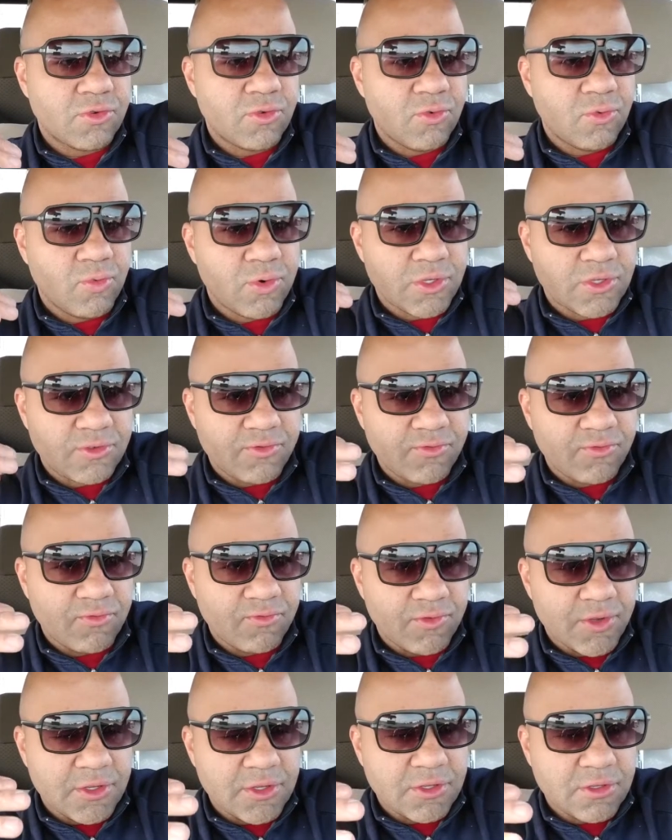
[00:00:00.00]
which
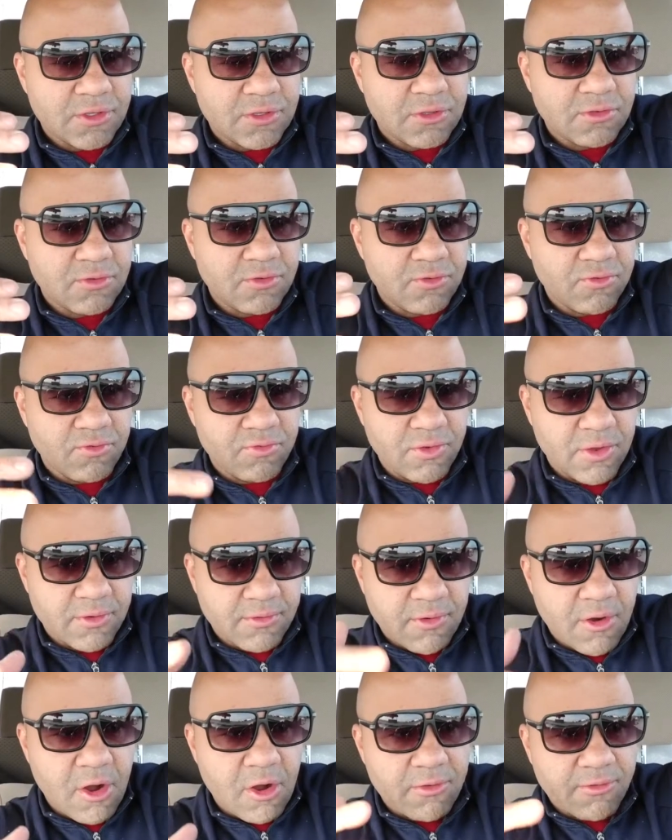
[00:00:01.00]

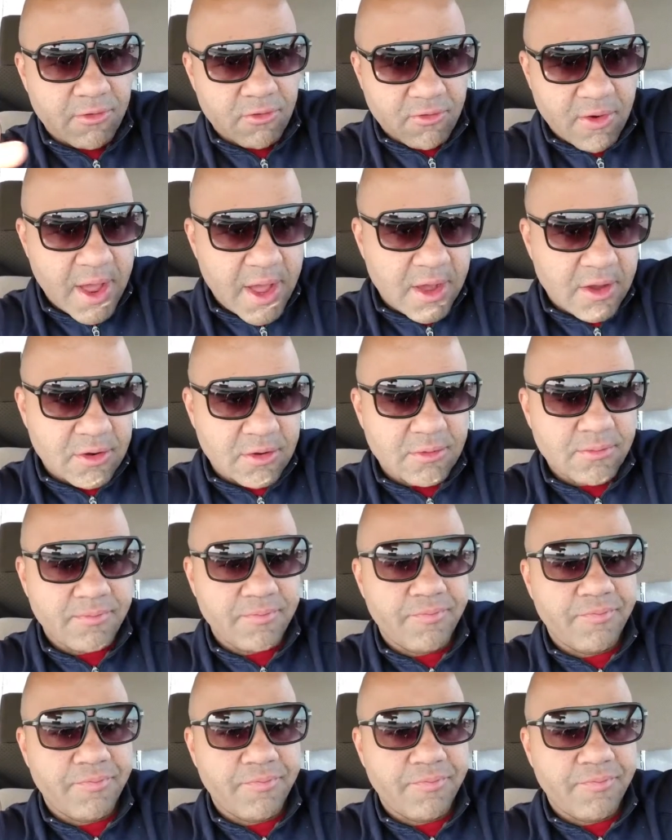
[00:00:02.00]
revolve around,